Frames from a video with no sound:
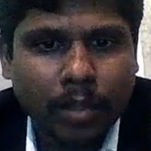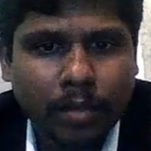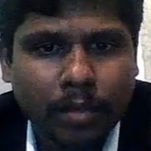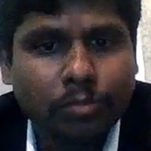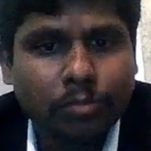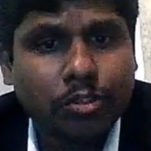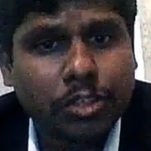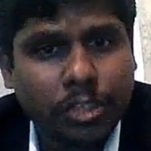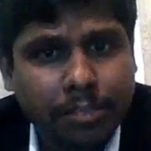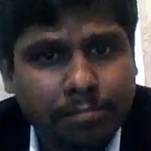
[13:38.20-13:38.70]

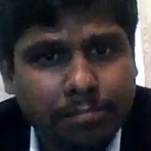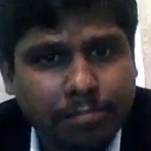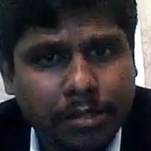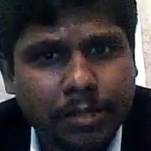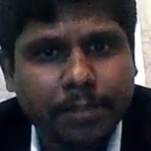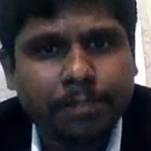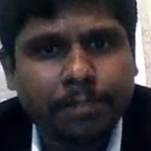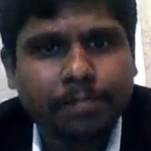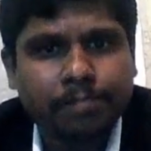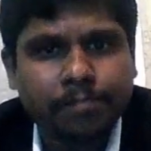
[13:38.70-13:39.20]
More simple.
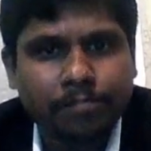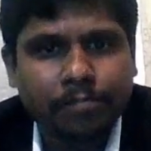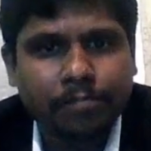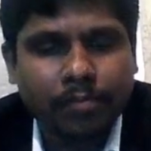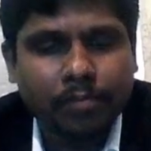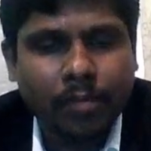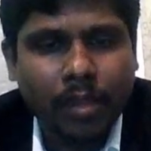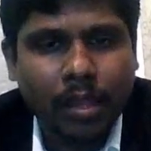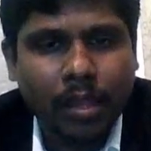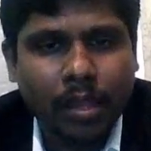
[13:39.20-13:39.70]

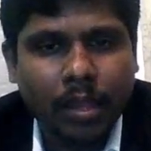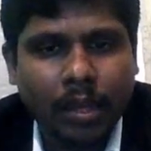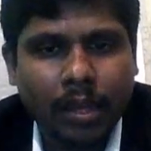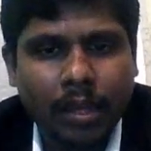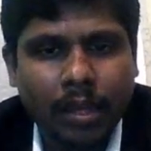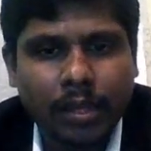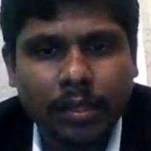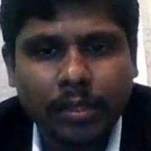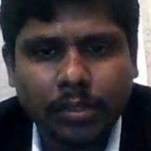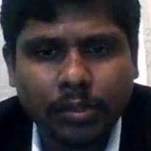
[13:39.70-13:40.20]

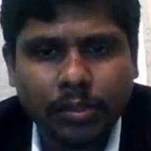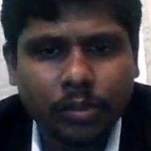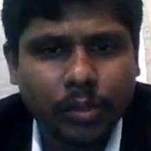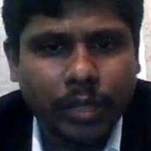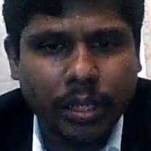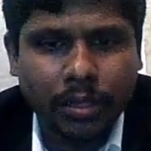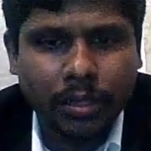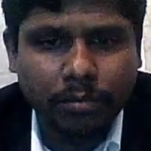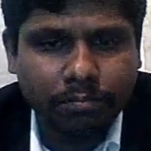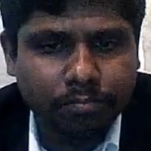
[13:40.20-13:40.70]
And you
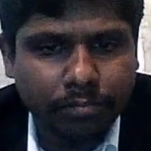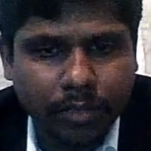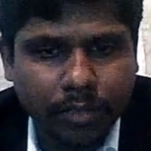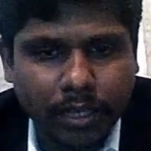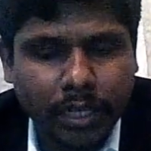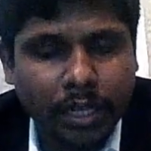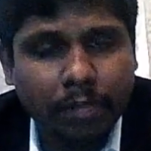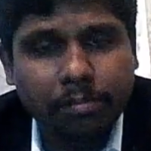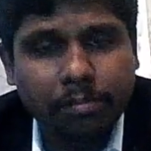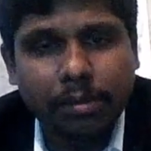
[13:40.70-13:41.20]
can
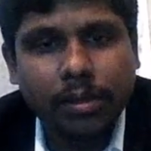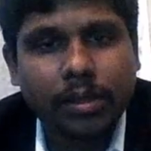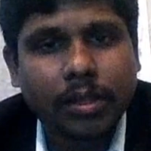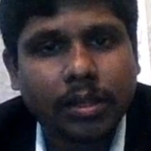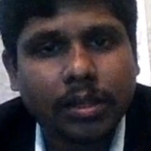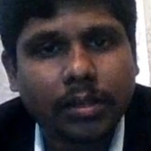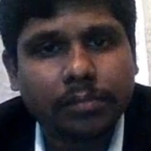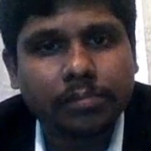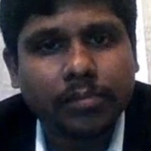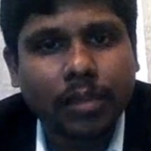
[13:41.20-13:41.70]
enable
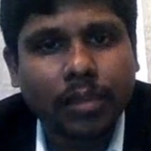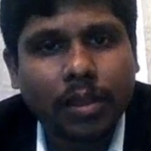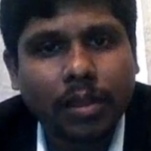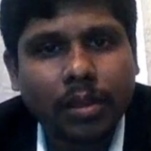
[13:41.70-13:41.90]
the